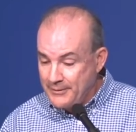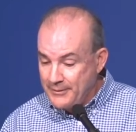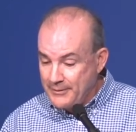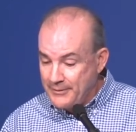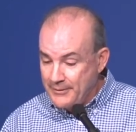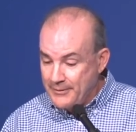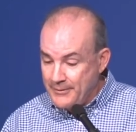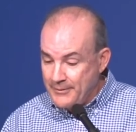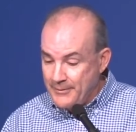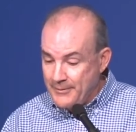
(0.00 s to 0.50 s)

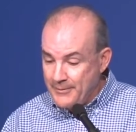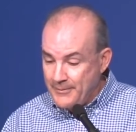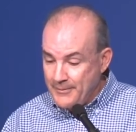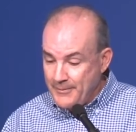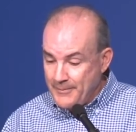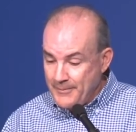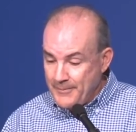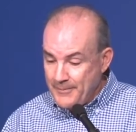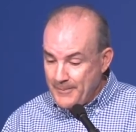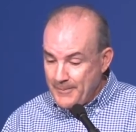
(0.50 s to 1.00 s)

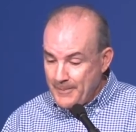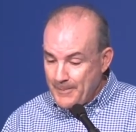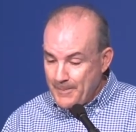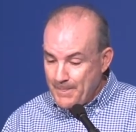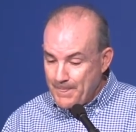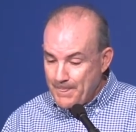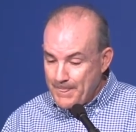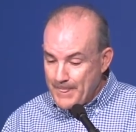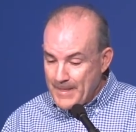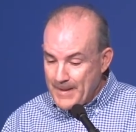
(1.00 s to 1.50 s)

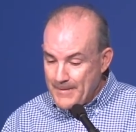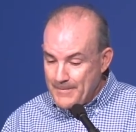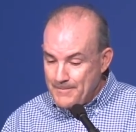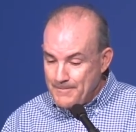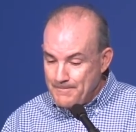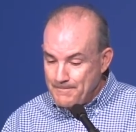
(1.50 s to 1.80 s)
(no one is talking)